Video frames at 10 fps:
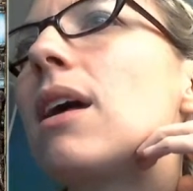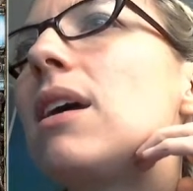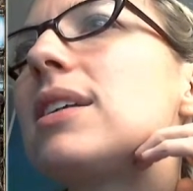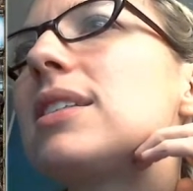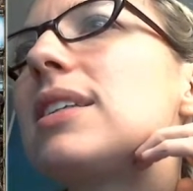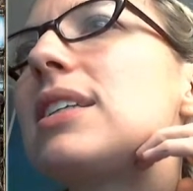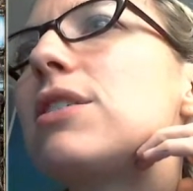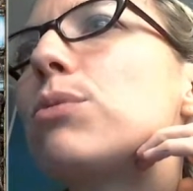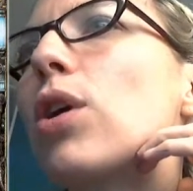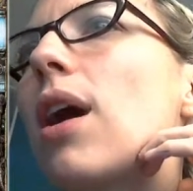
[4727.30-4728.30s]
Also, they do
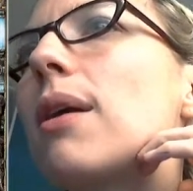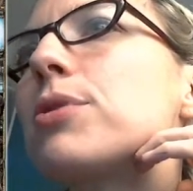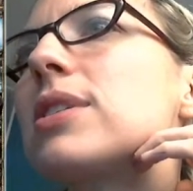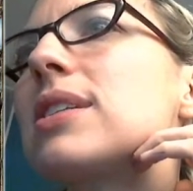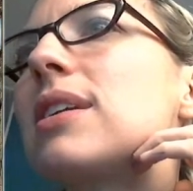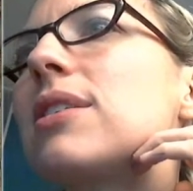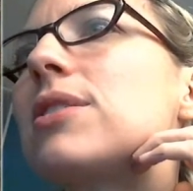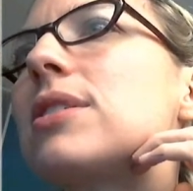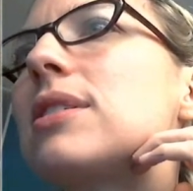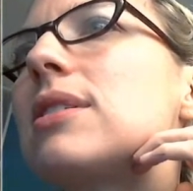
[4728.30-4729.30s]
have more options than
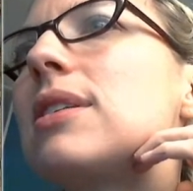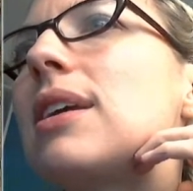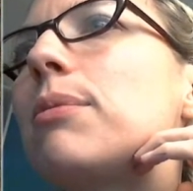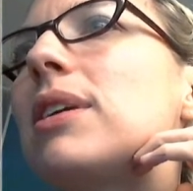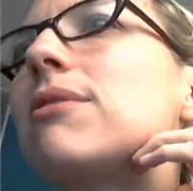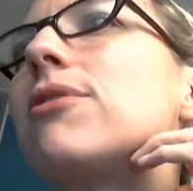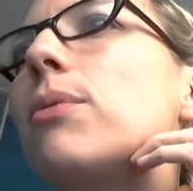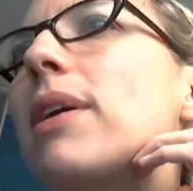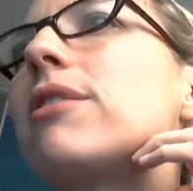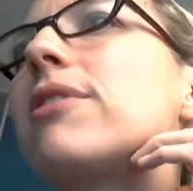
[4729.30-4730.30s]
others, namely in Full
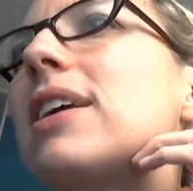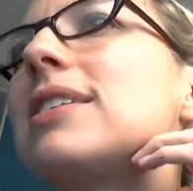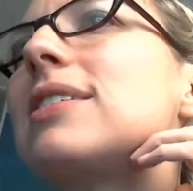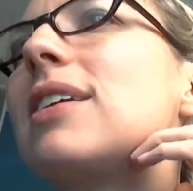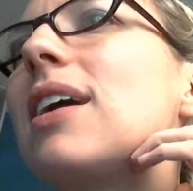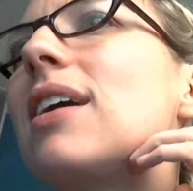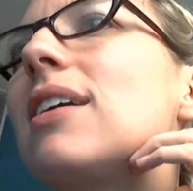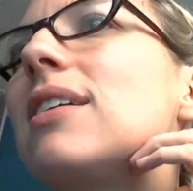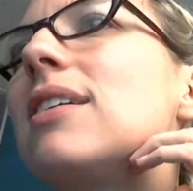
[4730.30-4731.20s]
Metal Fantasy, yeah.